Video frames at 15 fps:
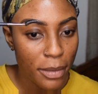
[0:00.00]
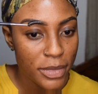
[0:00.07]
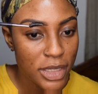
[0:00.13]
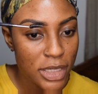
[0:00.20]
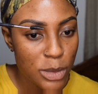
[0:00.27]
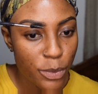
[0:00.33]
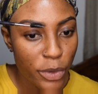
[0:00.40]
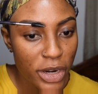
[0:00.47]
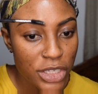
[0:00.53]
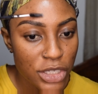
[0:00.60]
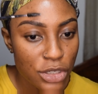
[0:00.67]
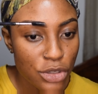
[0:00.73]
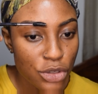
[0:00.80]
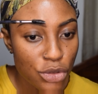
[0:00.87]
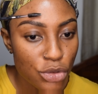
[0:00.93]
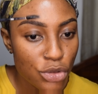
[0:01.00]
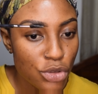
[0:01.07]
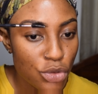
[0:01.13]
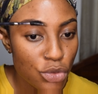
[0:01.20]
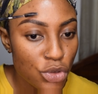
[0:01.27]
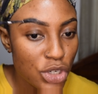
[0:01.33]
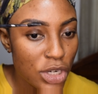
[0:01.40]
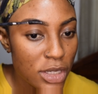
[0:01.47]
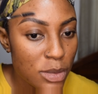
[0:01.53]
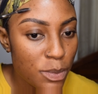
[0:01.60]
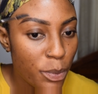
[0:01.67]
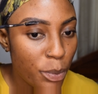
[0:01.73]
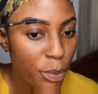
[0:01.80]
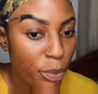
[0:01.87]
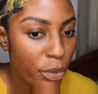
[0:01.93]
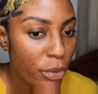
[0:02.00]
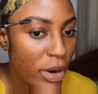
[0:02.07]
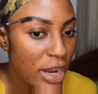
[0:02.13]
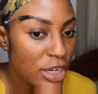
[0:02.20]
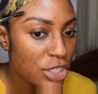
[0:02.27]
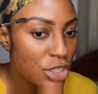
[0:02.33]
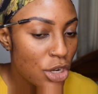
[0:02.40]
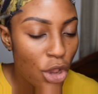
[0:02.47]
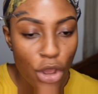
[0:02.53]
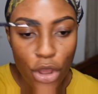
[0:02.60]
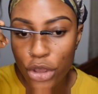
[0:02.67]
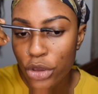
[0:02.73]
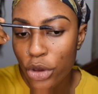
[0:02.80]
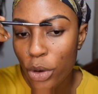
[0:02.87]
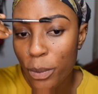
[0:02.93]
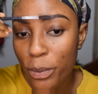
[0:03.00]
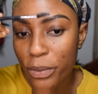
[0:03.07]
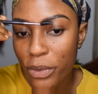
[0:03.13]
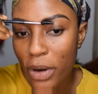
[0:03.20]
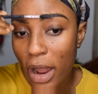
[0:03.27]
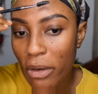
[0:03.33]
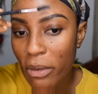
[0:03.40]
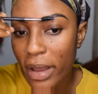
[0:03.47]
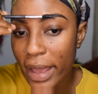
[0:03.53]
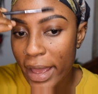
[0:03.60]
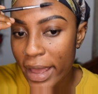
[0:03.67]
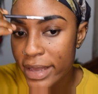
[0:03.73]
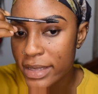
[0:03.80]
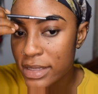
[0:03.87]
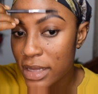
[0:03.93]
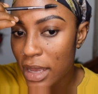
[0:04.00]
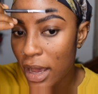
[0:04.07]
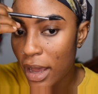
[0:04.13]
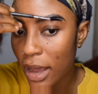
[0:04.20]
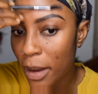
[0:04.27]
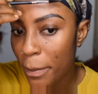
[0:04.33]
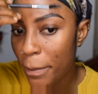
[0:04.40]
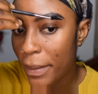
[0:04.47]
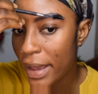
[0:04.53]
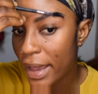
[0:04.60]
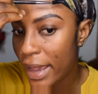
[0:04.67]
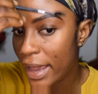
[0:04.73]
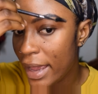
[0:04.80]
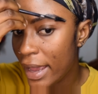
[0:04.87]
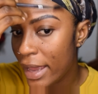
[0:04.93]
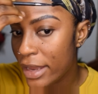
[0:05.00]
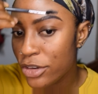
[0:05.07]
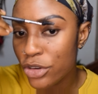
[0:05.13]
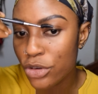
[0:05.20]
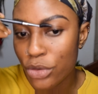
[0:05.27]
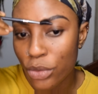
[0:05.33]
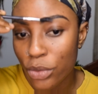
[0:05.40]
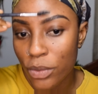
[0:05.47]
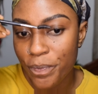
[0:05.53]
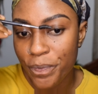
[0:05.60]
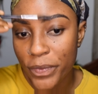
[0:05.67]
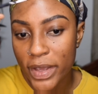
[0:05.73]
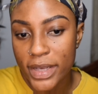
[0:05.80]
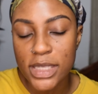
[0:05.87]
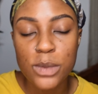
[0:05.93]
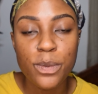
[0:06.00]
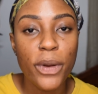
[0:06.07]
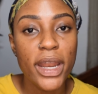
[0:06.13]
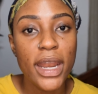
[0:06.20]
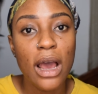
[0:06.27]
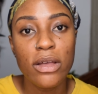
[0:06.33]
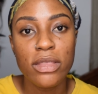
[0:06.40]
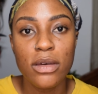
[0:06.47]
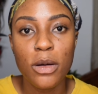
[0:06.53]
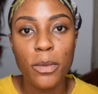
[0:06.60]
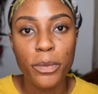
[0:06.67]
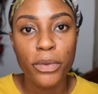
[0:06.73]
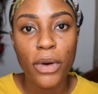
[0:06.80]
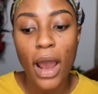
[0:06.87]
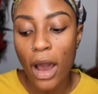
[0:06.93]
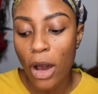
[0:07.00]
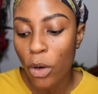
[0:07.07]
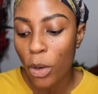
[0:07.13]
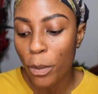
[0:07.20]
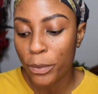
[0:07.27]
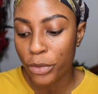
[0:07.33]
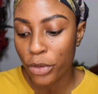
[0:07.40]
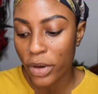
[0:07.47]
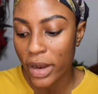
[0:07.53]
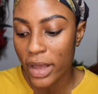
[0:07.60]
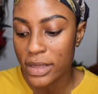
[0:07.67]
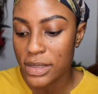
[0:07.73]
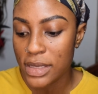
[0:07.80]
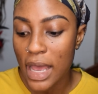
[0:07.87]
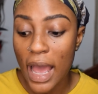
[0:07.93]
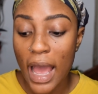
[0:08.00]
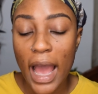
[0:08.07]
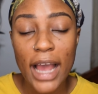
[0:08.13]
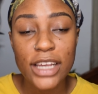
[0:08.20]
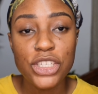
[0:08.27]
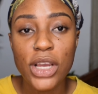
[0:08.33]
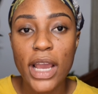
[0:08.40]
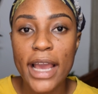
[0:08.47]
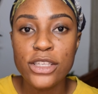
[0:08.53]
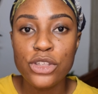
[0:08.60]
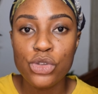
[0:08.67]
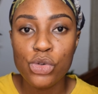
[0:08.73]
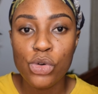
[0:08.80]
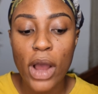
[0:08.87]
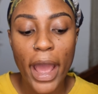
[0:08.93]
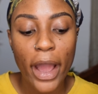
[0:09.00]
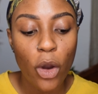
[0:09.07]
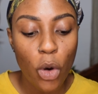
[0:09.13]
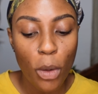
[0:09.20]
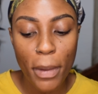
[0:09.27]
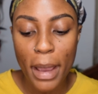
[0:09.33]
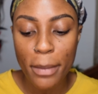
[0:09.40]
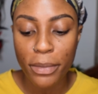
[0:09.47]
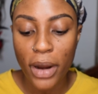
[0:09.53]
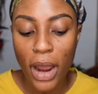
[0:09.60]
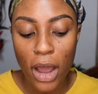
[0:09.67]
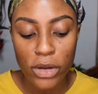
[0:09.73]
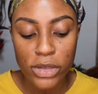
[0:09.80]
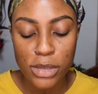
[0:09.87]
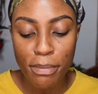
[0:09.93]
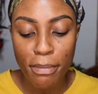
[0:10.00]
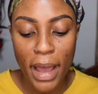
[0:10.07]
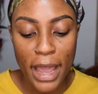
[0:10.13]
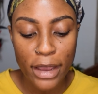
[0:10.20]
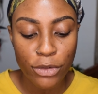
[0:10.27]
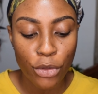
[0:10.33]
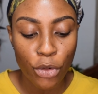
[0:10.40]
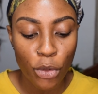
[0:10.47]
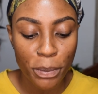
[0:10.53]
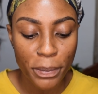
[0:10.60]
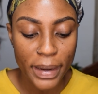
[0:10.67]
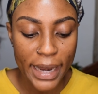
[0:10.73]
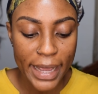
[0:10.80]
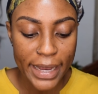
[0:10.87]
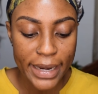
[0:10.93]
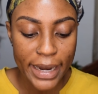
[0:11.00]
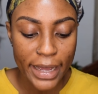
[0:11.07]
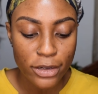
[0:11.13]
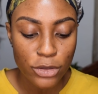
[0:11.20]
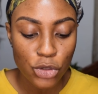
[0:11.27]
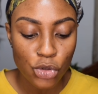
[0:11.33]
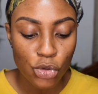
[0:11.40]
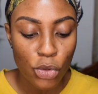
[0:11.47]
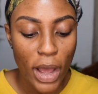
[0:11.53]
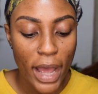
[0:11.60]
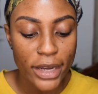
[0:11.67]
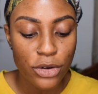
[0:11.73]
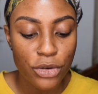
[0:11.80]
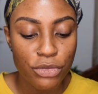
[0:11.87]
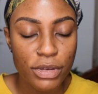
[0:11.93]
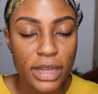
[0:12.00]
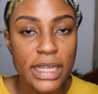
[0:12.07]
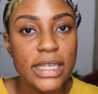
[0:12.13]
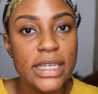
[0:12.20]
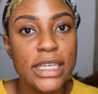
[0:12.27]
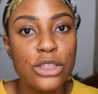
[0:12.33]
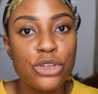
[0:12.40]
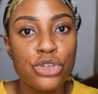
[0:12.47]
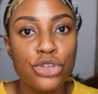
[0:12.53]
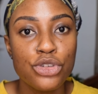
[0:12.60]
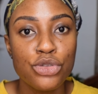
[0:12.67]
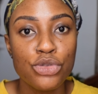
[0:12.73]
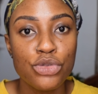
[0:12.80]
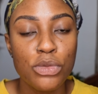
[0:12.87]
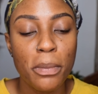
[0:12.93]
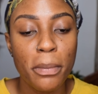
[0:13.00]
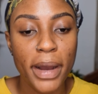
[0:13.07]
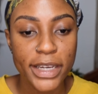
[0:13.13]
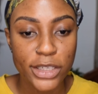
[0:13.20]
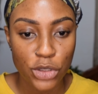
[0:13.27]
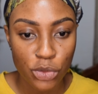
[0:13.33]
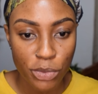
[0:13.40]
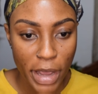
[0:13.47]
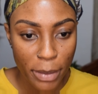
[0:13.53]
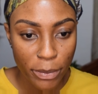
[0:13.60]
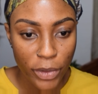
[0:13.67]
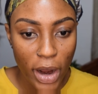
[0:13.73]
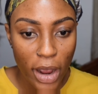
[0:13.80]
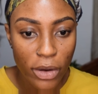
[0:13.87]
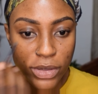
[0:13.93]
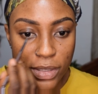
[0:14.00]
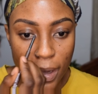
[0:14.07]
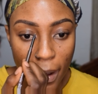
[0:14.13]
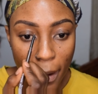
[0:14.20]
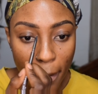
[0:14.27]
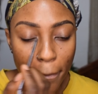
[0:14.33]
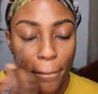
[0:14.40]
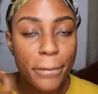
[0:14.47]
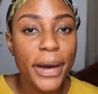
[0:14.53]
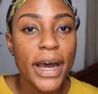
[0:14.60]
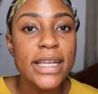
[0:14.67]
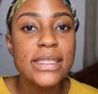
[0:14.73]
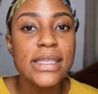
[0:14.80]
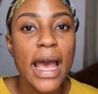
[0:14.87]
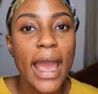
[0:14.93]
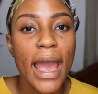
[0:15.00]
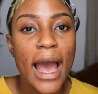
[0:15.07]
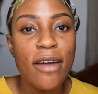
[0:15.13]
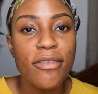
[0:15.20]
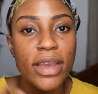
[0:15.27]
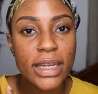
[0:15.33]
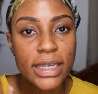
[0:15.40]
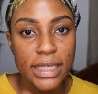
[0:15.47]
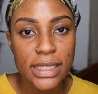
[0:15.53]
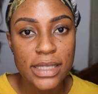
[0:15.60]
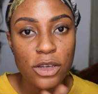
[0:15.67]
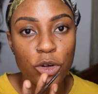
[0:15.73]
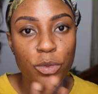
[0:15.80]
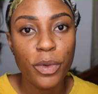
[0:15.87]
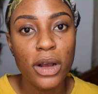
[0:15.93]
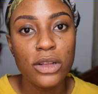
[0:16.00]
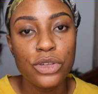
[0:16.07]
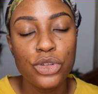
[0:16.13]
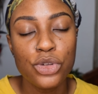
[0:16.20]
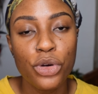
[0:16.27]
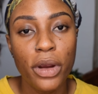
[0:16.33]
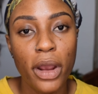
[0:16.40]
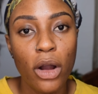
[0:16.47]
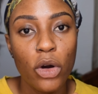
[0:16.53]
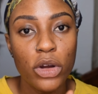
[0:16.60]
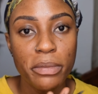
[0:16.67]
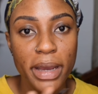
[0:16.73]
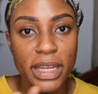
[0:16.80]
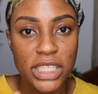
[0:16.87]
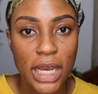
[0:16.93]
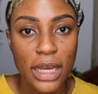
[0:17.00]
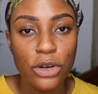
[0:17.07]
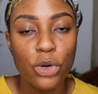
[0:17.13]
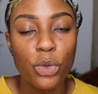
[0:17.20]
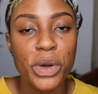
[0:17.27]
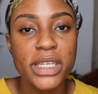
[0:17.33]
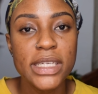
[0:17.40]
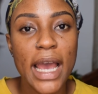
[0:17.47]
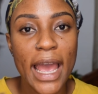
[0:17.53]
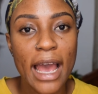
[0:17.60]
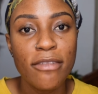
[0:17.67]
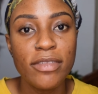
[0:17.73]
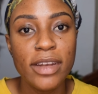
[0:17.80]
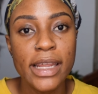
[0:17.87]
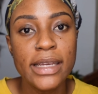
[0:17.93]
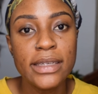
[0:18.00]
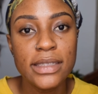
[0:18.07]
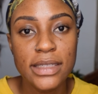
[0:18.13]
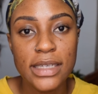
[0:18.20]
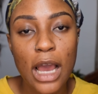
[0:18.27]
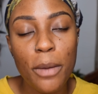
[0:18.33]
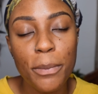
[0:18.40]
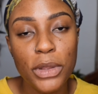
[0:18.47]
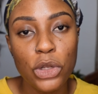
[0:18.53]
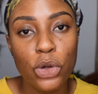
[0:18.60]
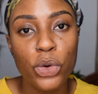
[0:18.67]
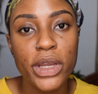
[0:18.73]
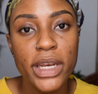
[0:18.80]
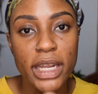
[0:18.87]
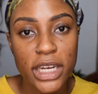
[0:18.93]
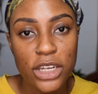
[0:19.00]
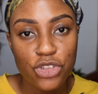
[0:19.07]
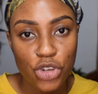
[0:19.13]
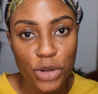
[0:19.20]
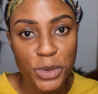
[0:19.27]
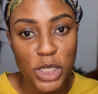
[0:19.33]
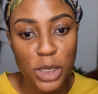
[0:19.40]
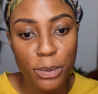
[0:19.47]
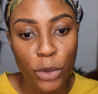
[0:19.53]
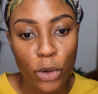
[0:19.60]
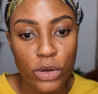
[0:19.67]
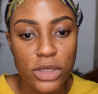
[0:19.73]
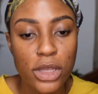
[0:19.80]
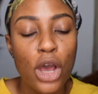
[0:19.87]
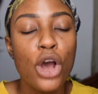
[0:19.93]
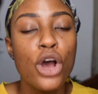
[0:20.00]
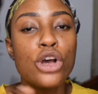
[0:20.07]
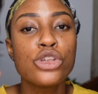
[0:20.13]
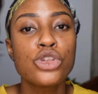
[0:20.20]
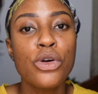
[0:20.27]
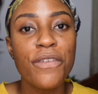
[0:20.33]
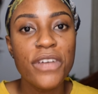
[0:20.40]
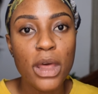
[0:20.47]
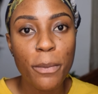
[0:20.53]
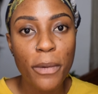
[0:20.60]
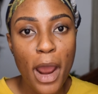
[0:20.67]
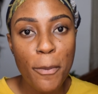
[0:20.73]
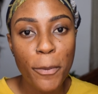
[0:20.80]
This brush is used to just brush your brow hairs up and, you know, spread out the brow product. As you guys know, I got my brows micro bladed, so I don't really need to do much to my brows, but I have a detailed brow tutorial on my channel which I have linked down below in the description box. So for the brow